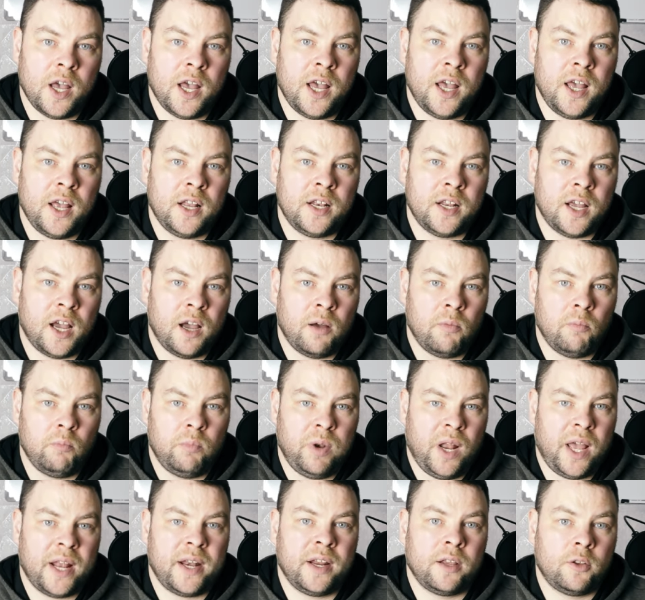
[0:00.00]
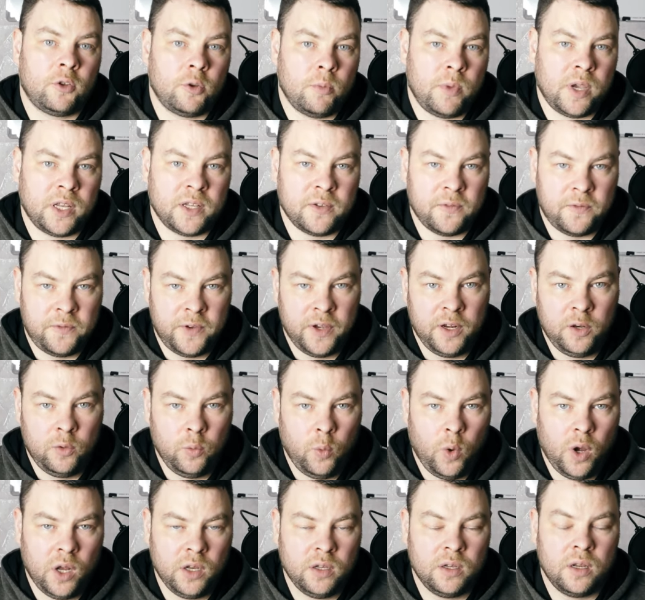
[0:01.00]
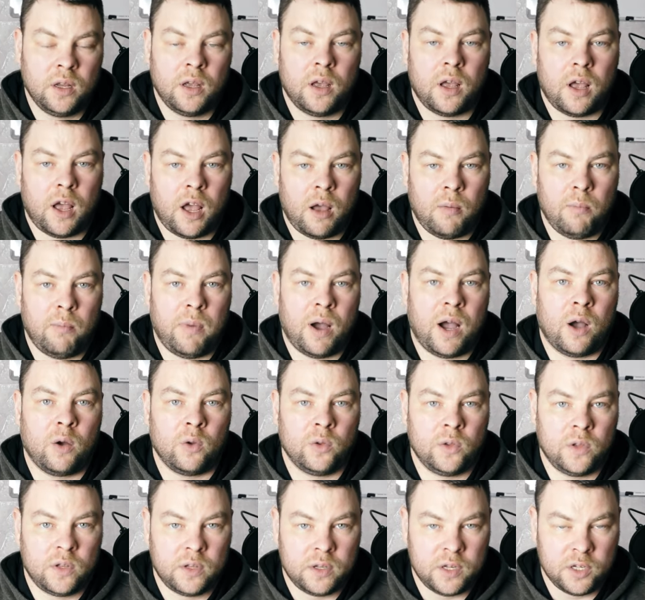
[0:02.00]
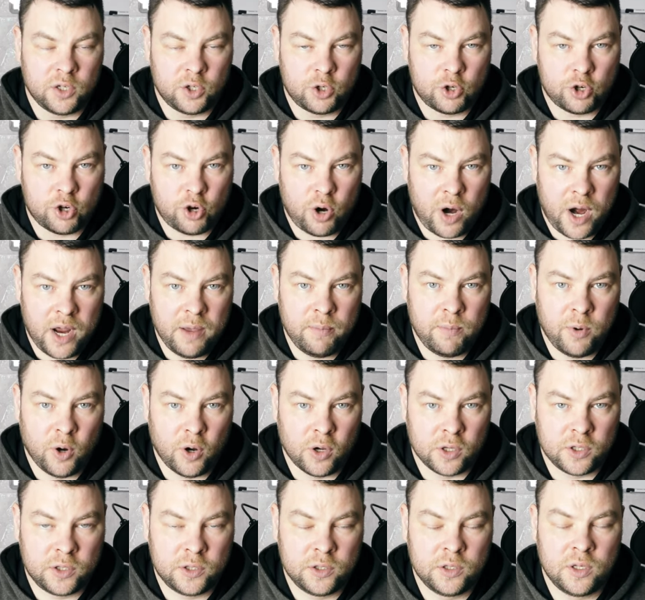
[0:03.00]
and I'm planning to make the third one about the tripod.